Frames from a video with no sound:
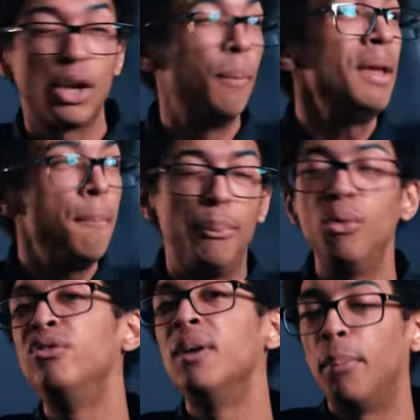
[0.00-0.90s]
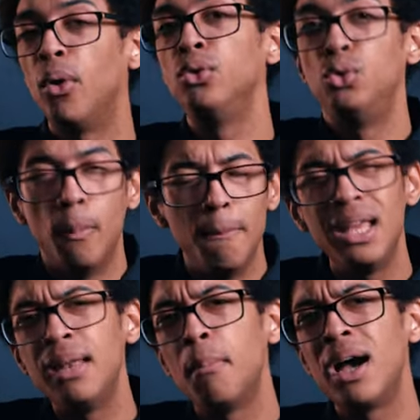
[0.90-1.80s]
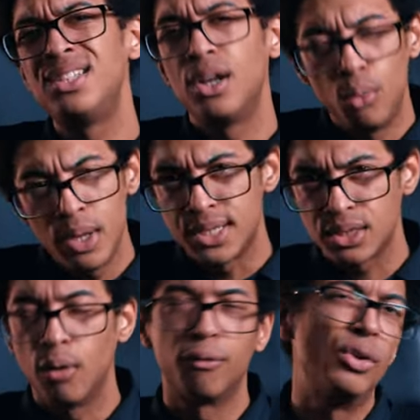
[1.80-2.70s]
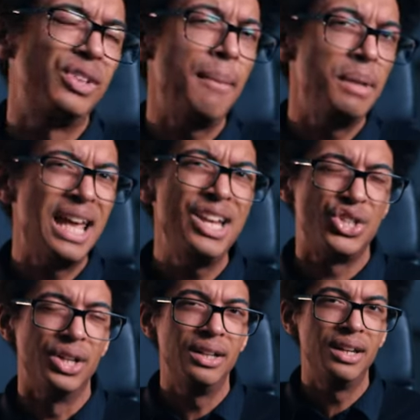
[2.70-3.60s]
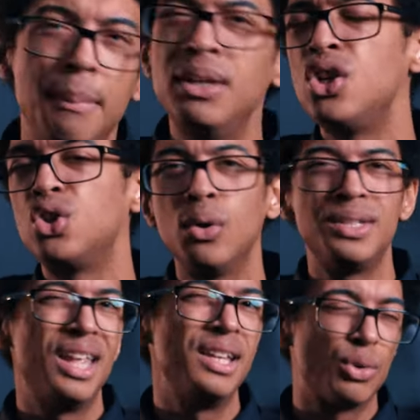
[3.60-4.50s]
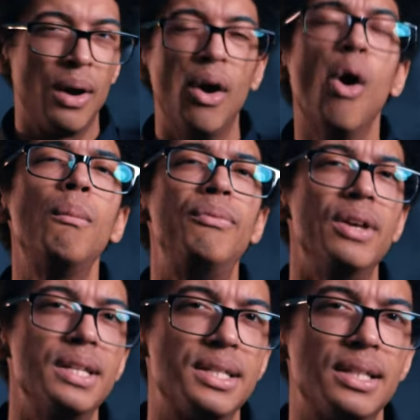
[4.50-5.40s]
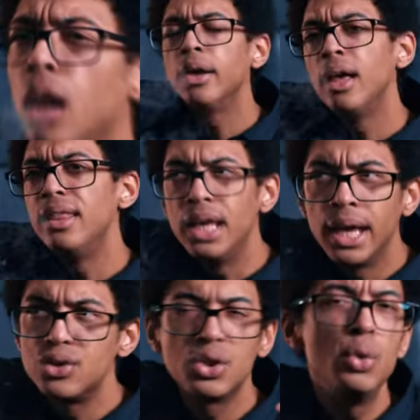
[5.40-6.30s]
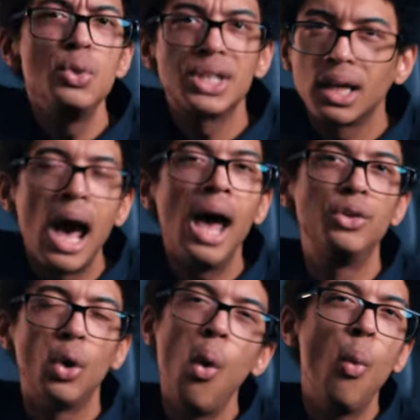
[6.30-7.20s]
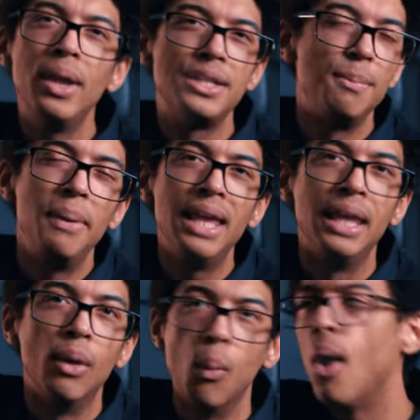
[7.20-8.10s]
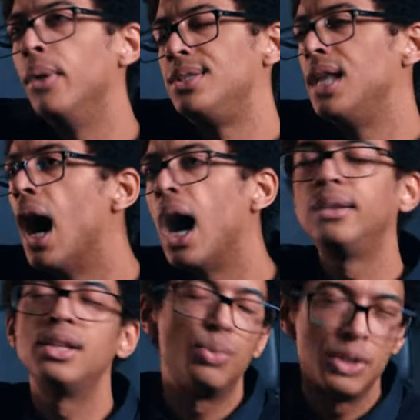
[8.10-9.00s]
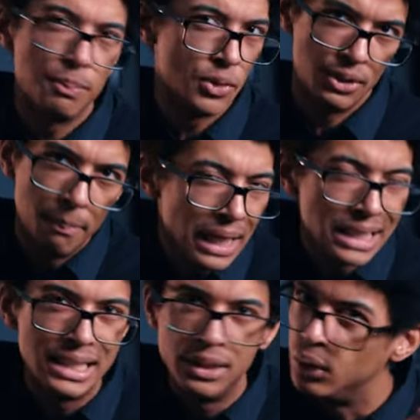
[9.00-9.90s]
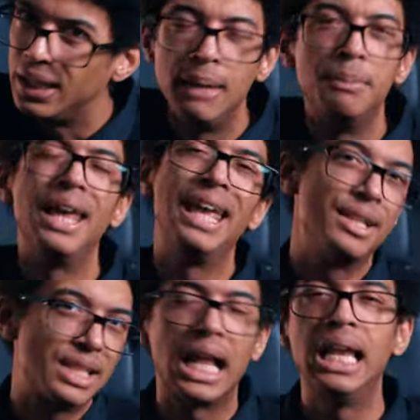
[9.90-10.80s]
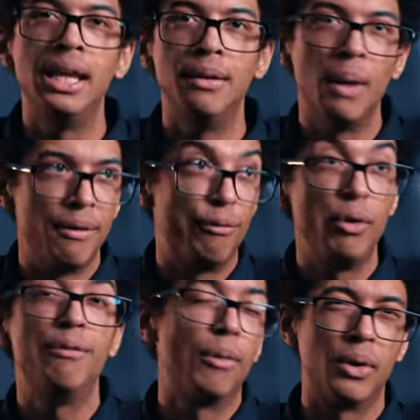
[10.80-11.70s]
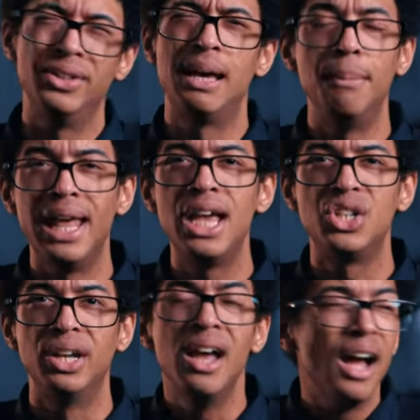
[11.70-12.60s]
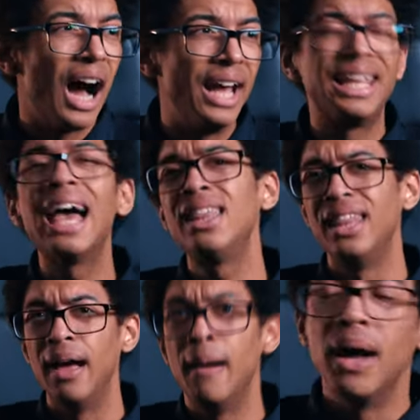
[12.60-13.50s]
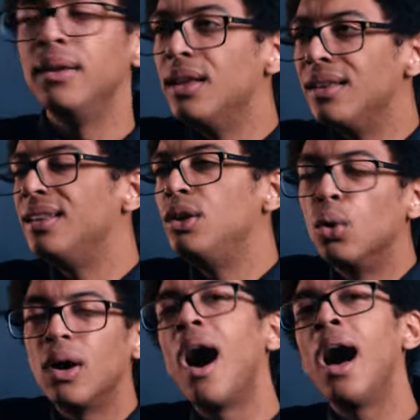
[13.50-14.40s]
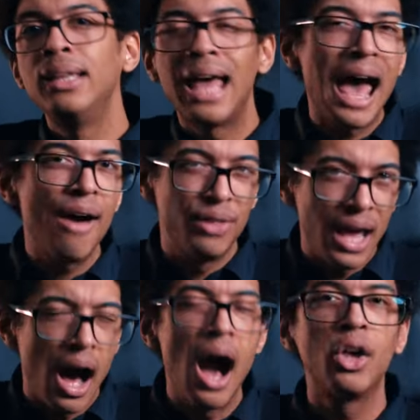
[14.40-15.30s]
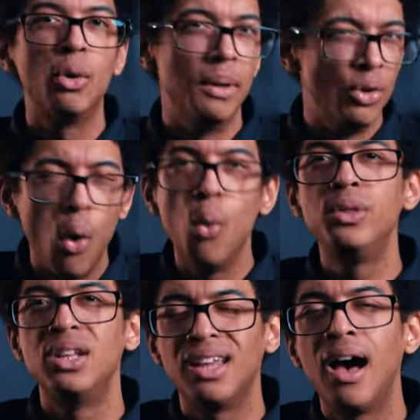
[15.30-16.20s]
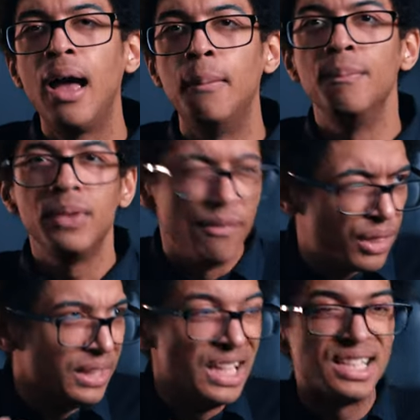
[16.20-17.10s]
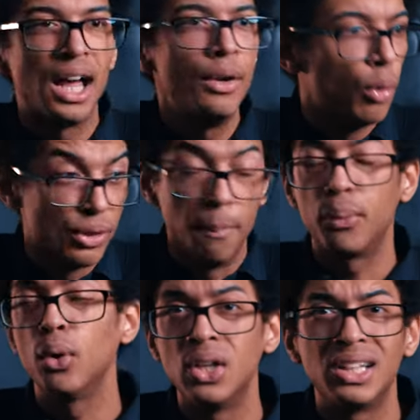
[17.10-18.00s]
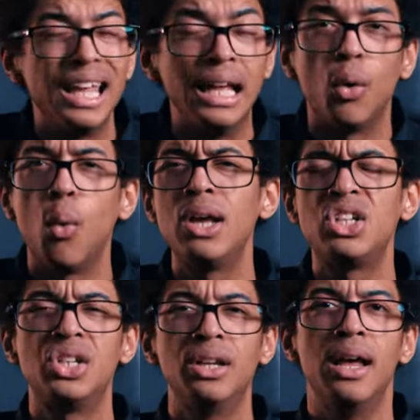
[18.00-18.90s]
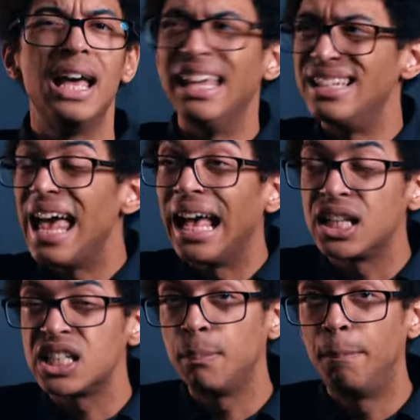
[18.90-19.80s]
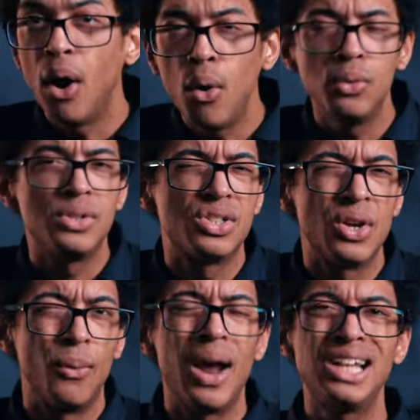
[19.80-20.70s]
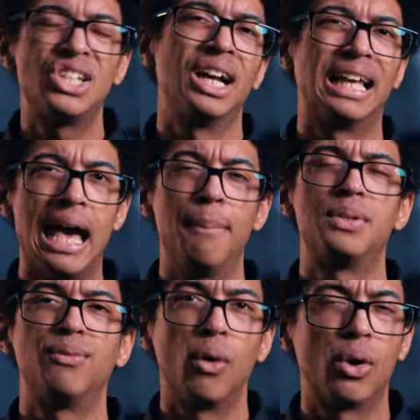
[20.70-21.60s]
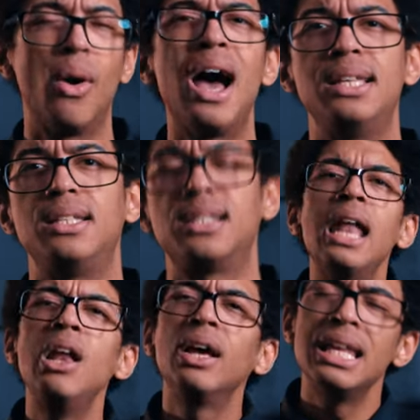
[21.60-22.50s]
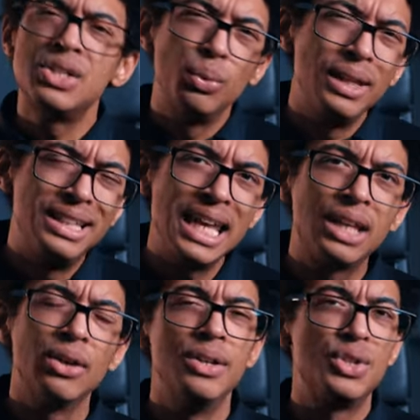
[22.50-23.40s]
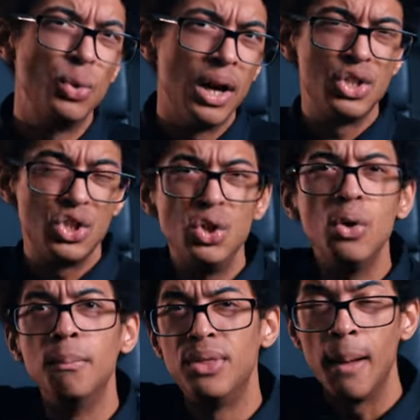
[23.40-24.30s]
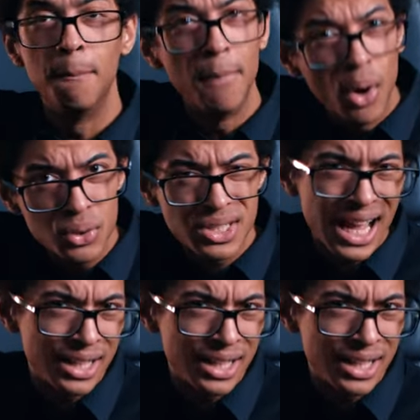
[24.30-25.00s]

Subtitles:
that could be improved upon to minimize risk of contamination, I mean, your choice then is quite obvious. Look, the excuse can't always be, well, it's the artist's responsibility to keep the inks clean and free from contamination. I get that, but you can't have that argument all the time if the design or the product in question is exposed sriracha caps, for Christ. And look, it's ridiculous to assume that most